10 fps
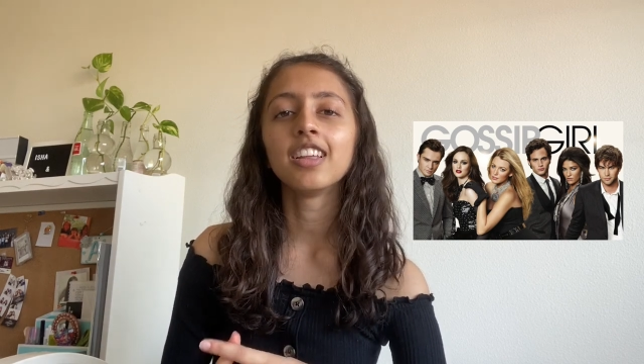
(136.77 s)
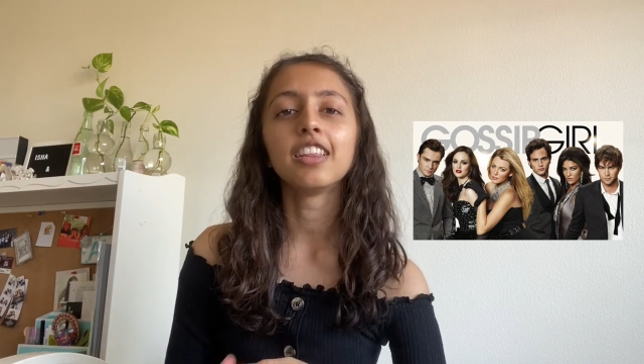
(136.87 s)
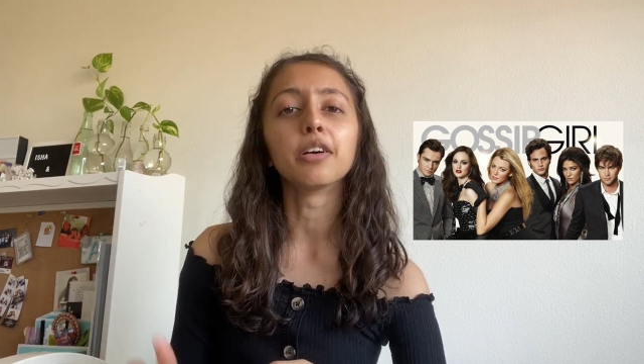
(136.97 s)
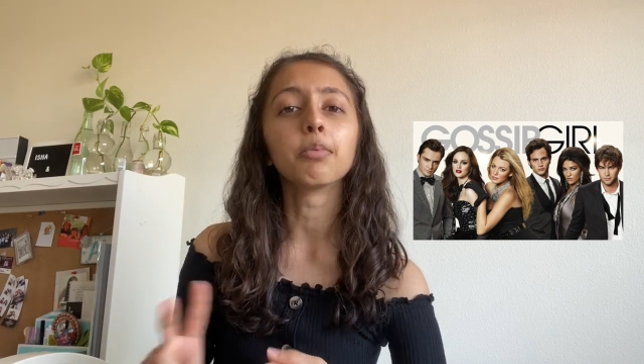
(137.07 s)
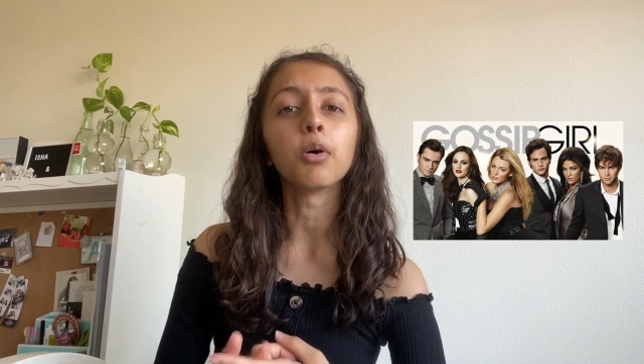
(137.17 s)

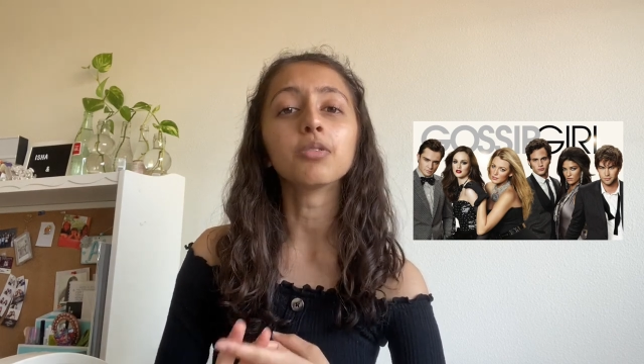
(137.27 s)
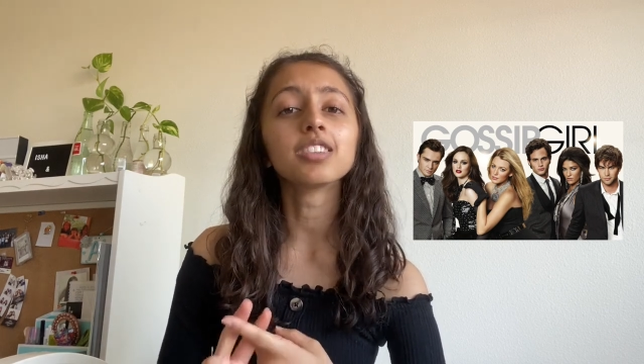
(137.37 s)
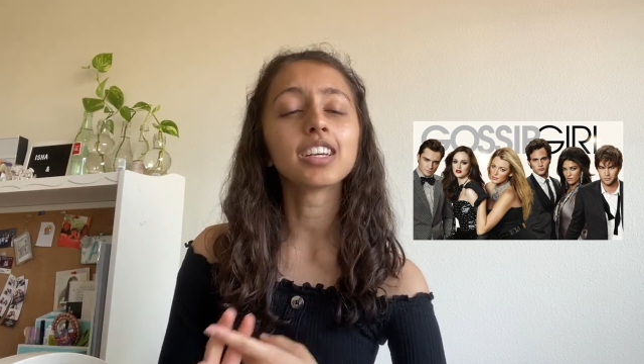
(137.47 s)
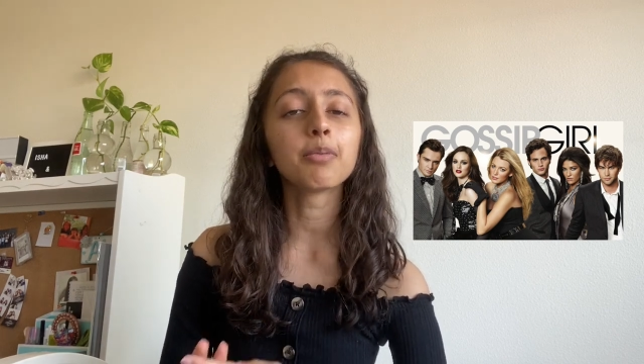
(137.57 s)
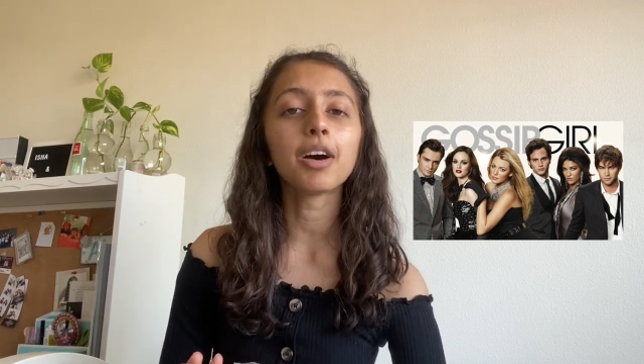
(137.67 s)
they're
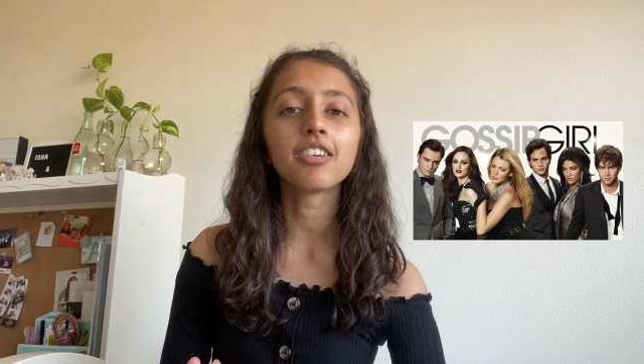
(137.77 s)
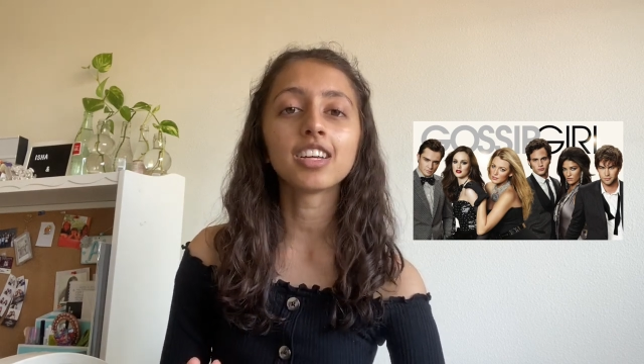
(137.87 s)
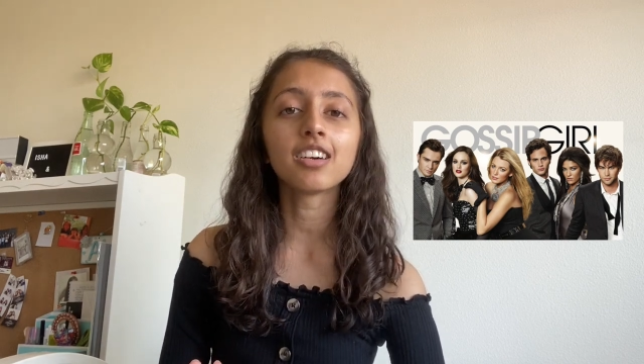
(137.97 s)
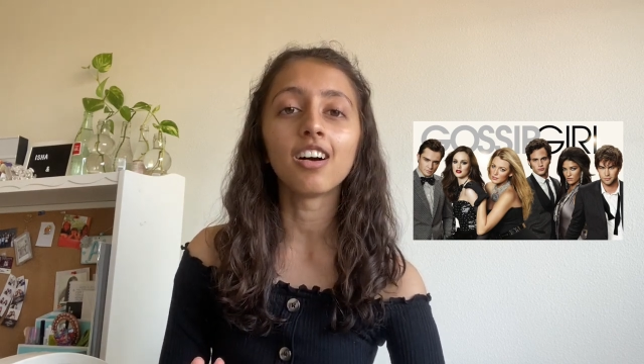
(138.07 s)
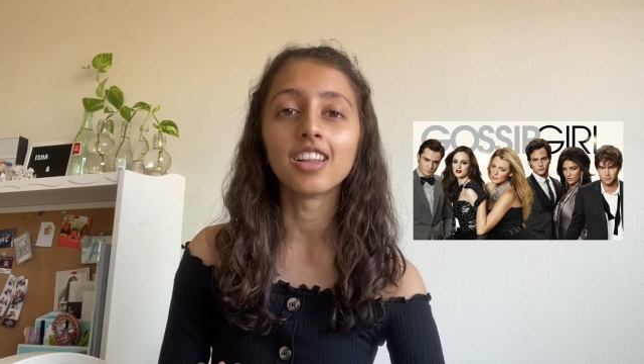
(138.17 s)
posting about
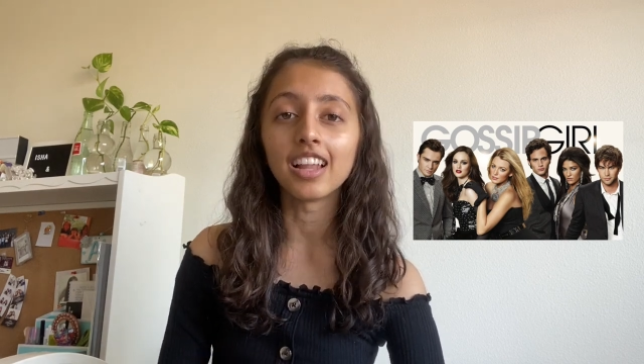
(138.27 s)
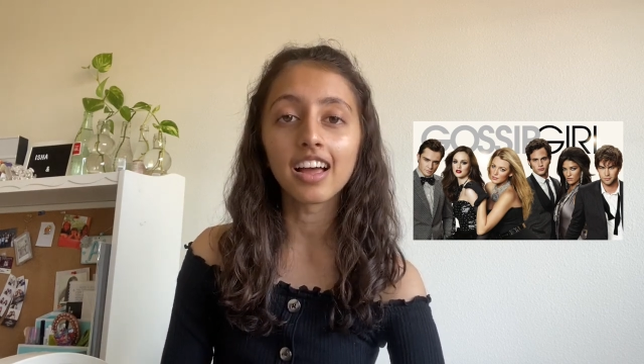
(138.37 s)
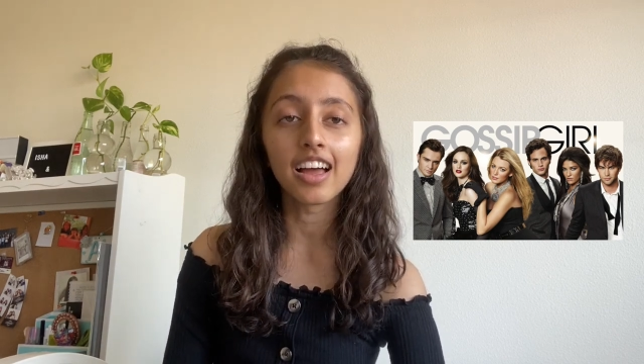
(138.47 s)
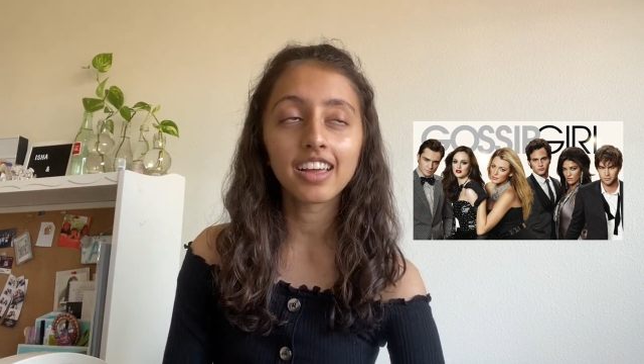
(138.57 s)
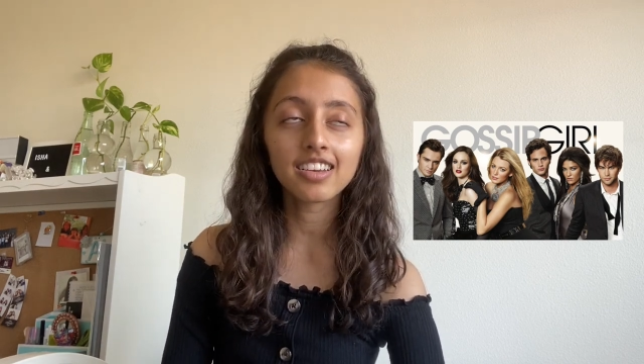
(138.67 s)
it
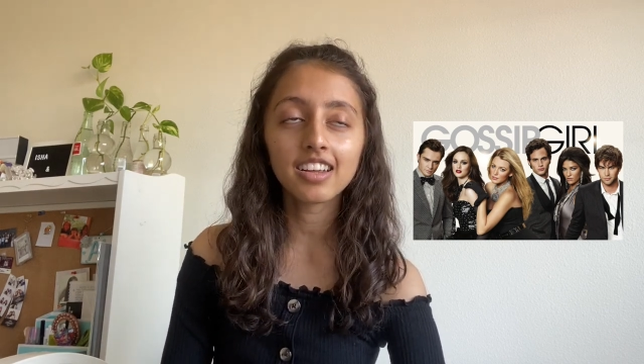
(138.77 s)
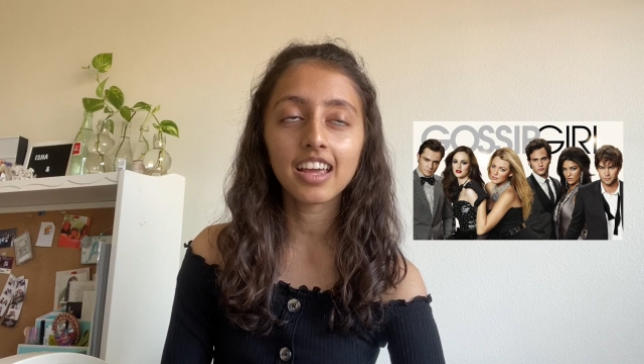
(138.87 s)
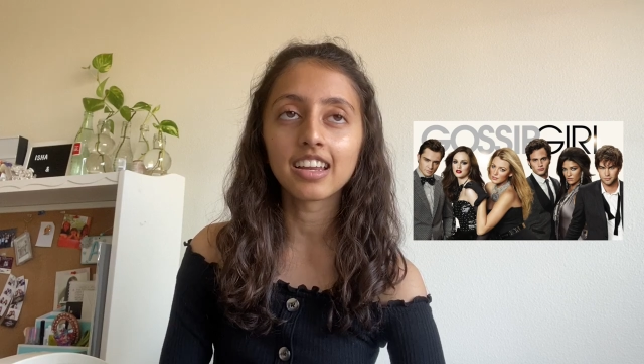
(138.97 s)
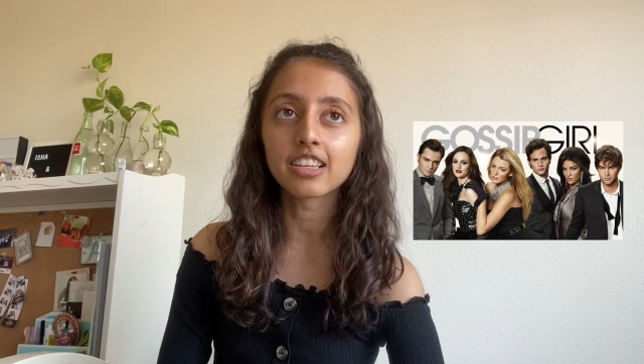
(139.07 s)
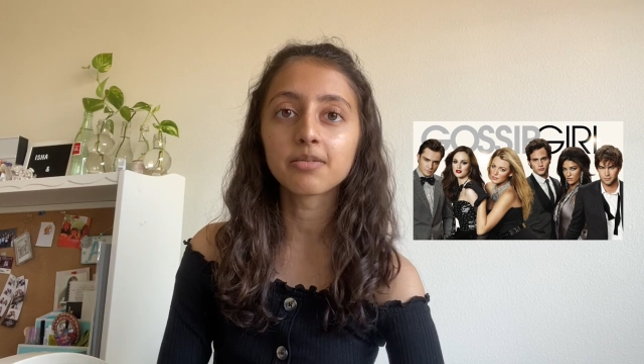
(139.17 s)
online
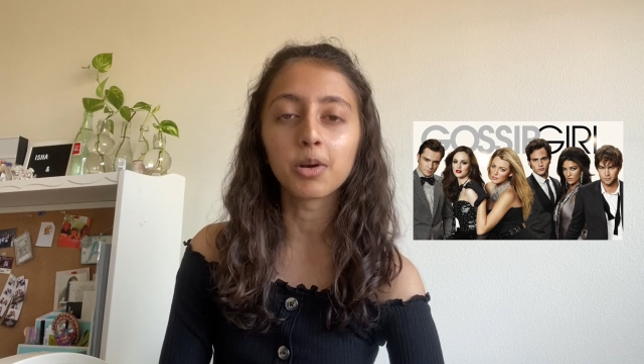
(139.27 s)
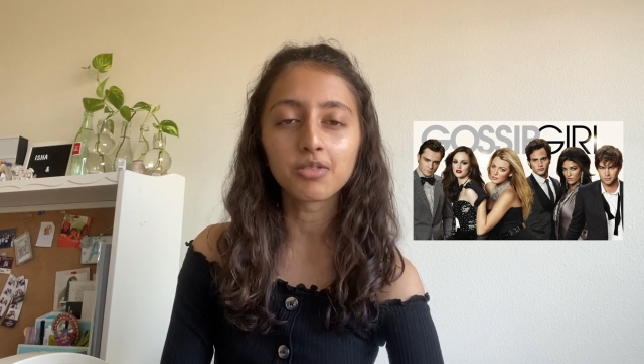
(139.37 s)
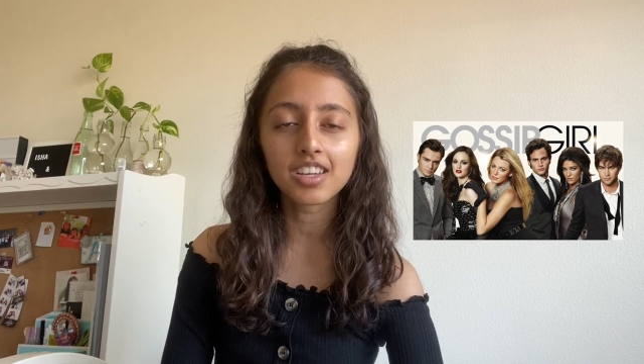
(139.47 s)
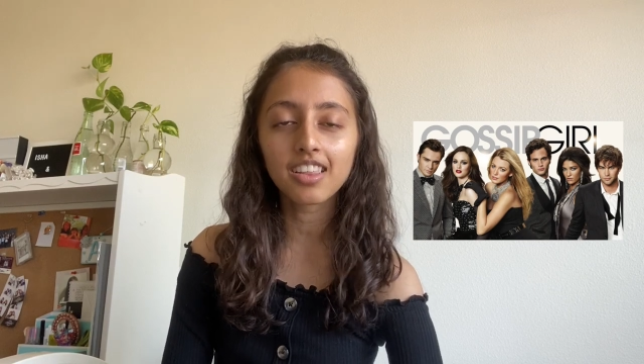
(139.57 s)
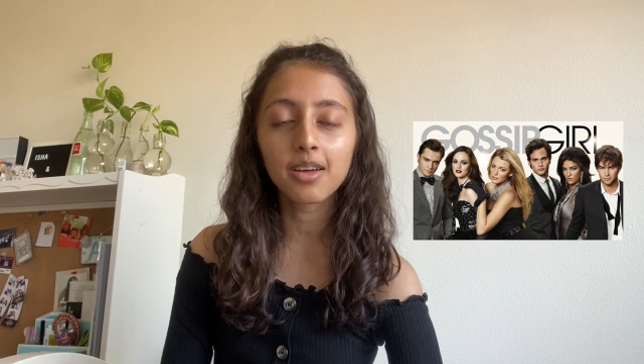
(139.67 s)
and
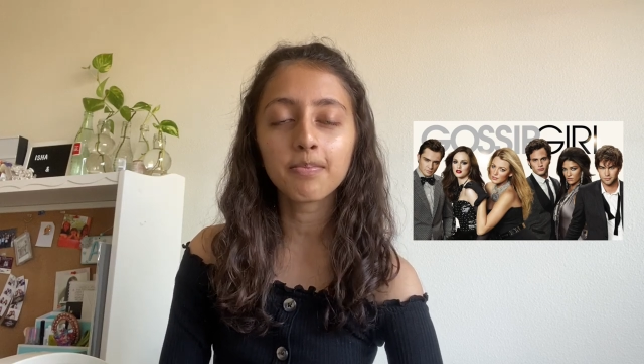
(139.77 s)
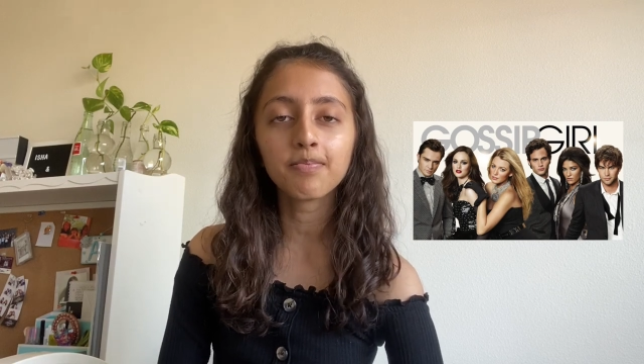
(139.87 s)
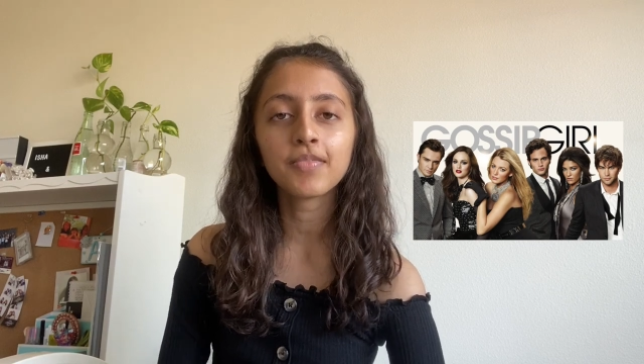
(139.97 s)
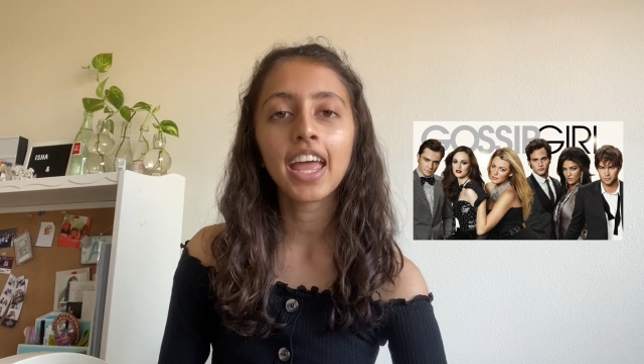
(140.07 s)
exposing them